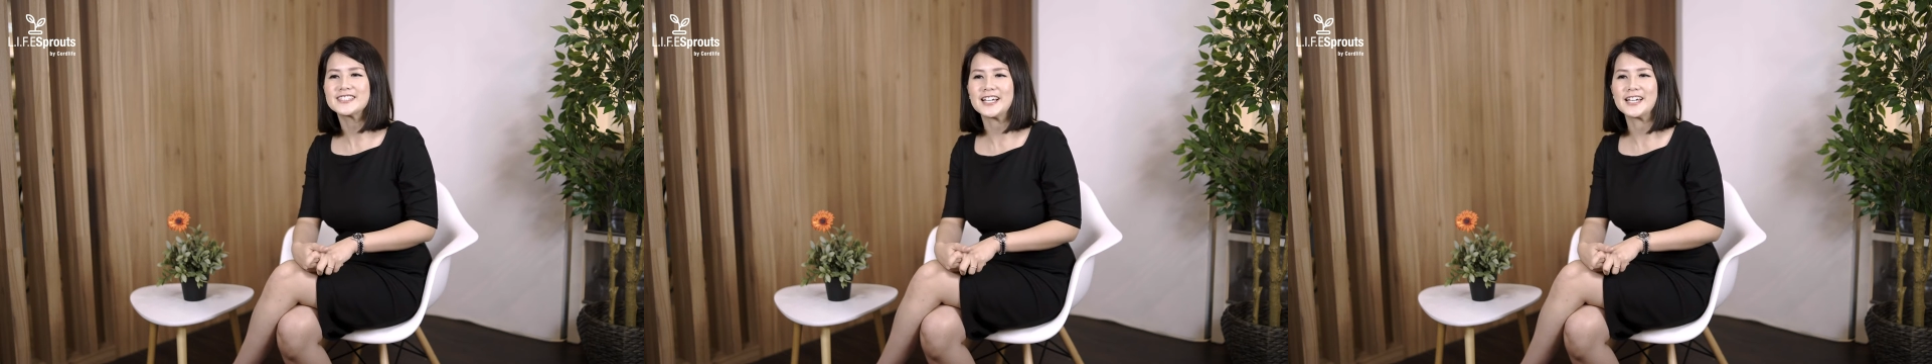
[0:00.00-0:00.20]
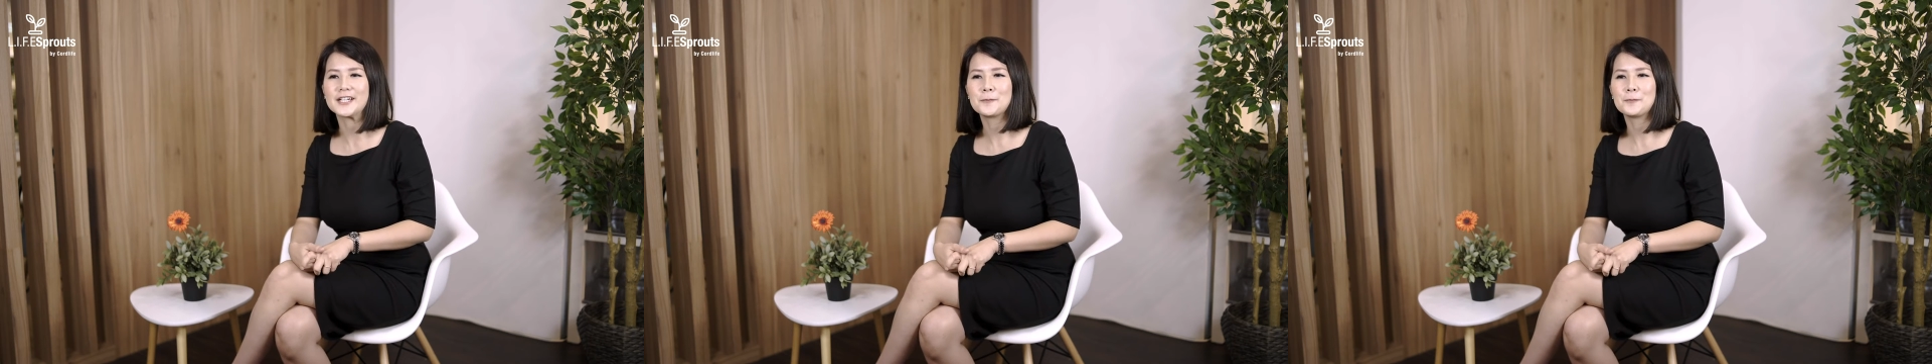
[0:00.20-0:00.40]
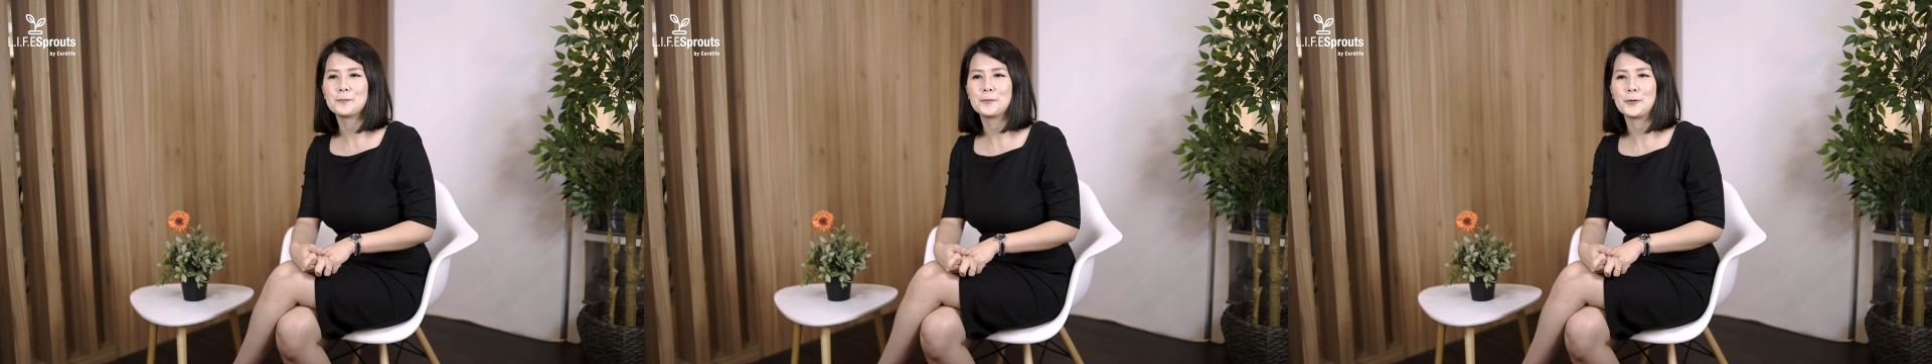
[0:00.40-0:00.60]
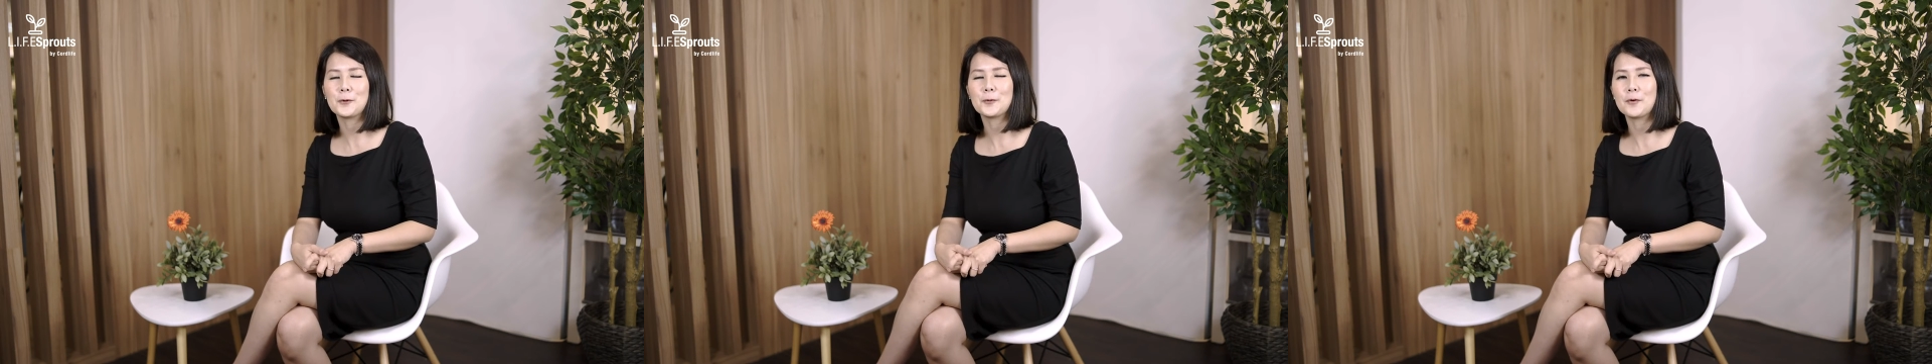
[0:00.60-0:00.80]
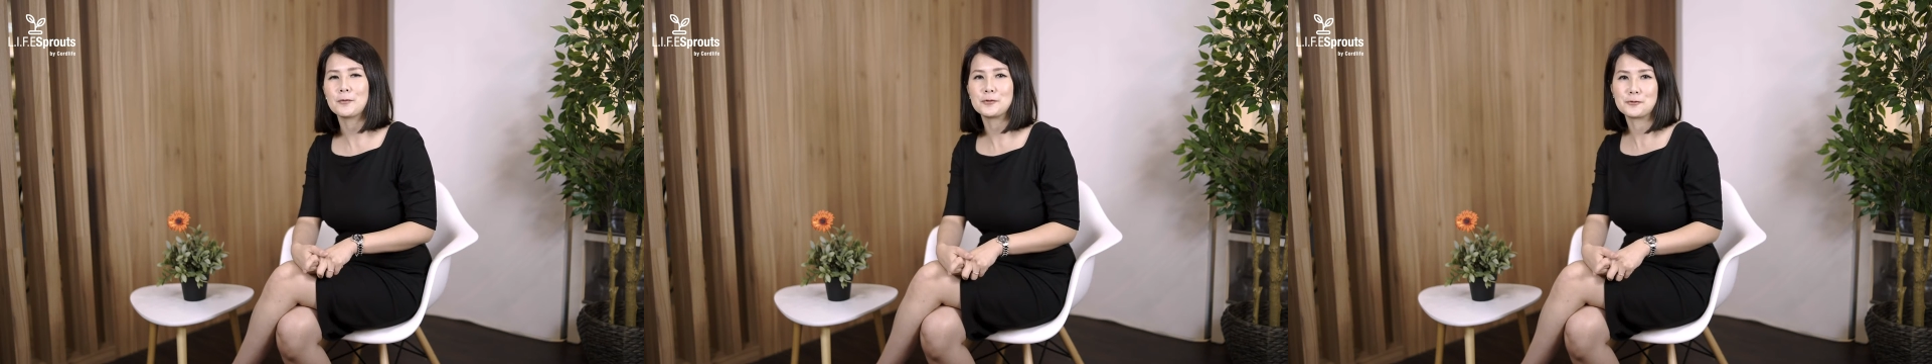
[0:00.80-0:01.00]
like, you know,
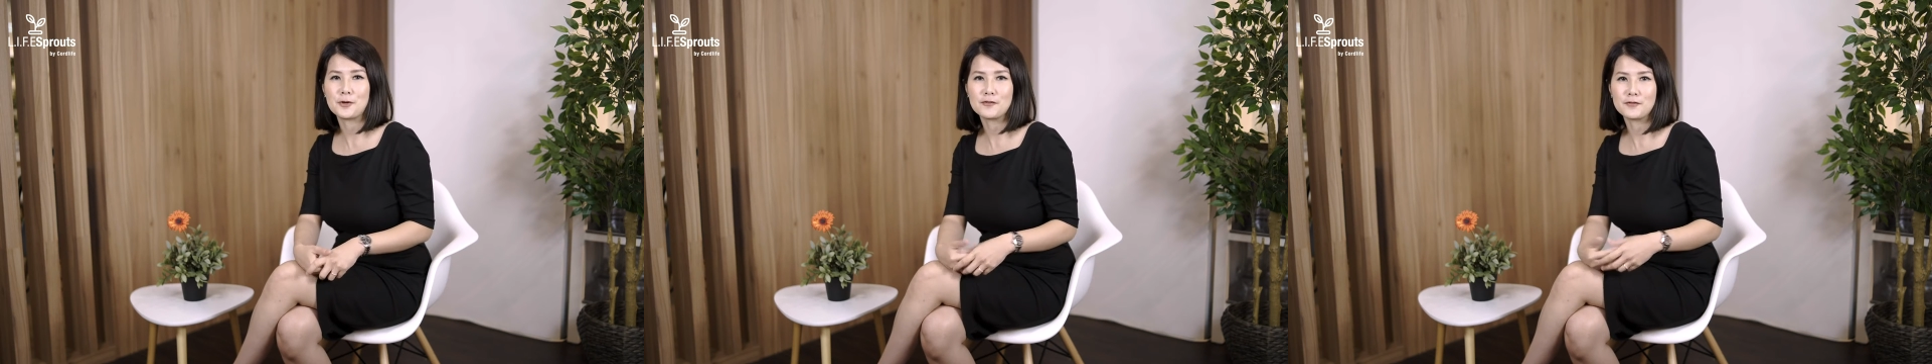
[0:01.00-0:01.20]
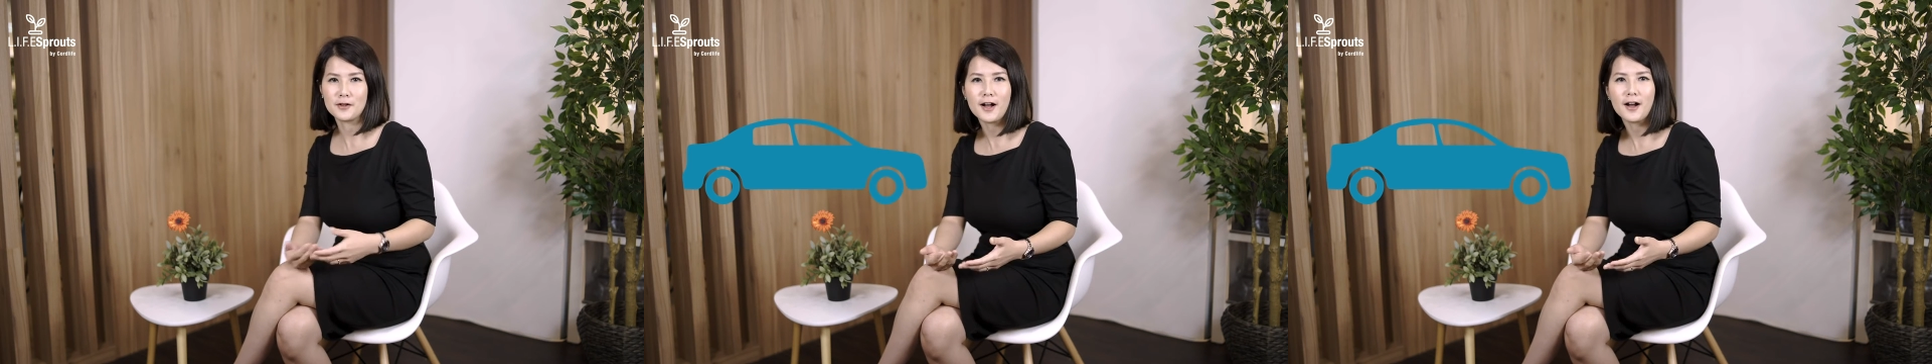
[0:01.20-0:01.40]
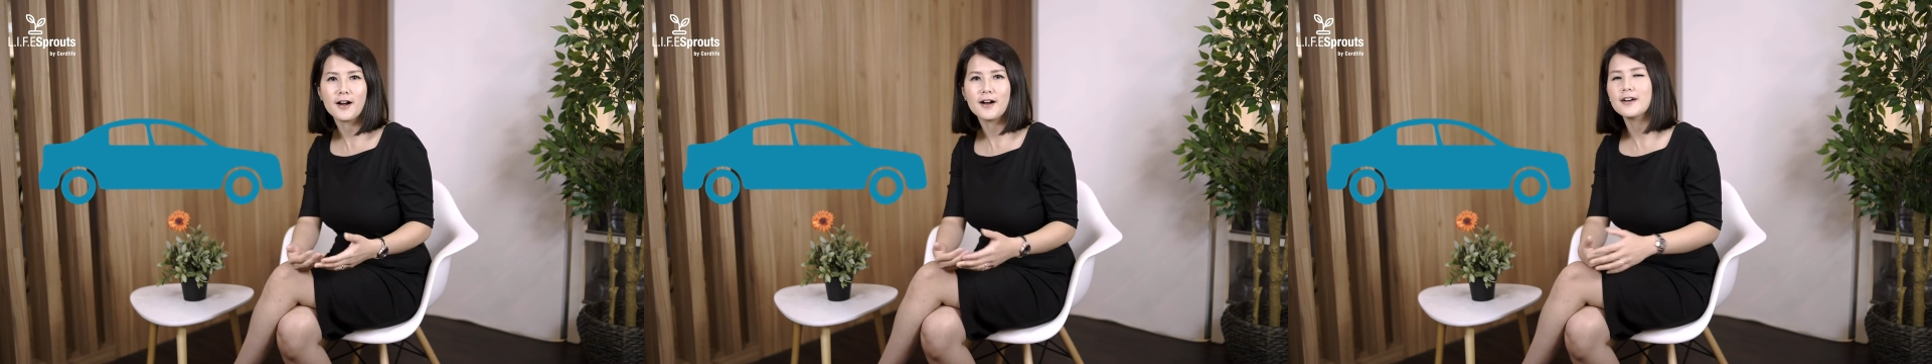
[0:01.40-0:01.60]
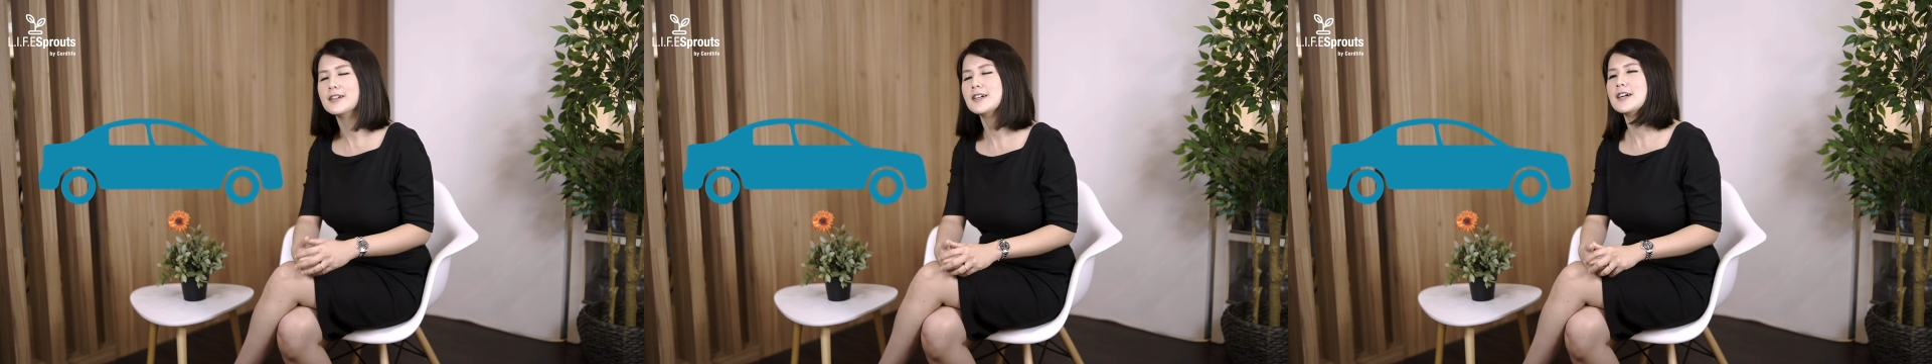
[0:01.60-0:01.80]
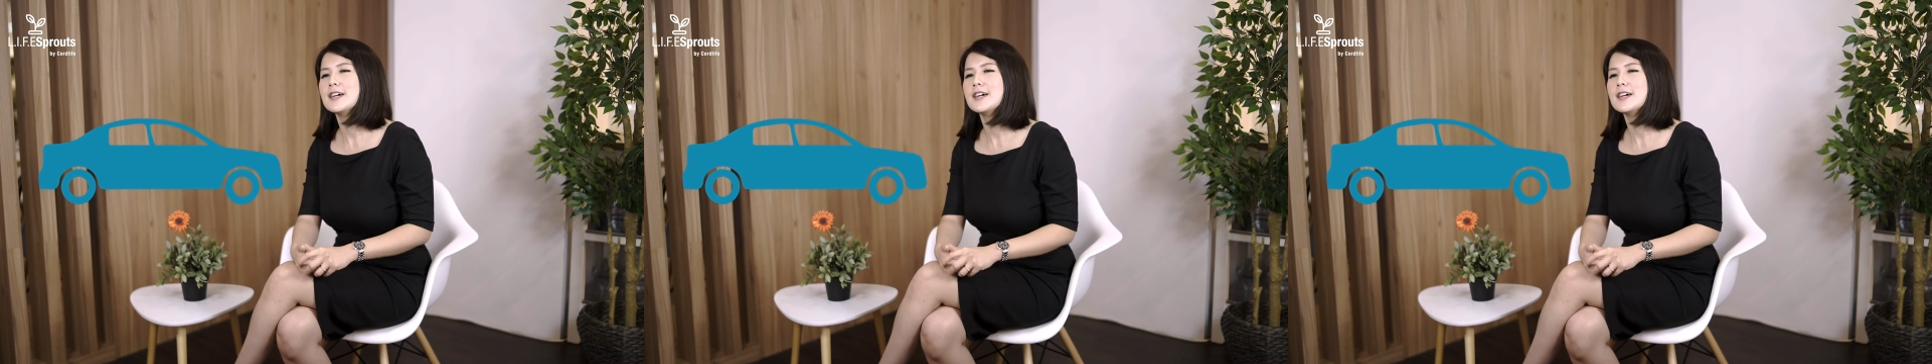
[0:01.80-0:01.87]
when we drive a car,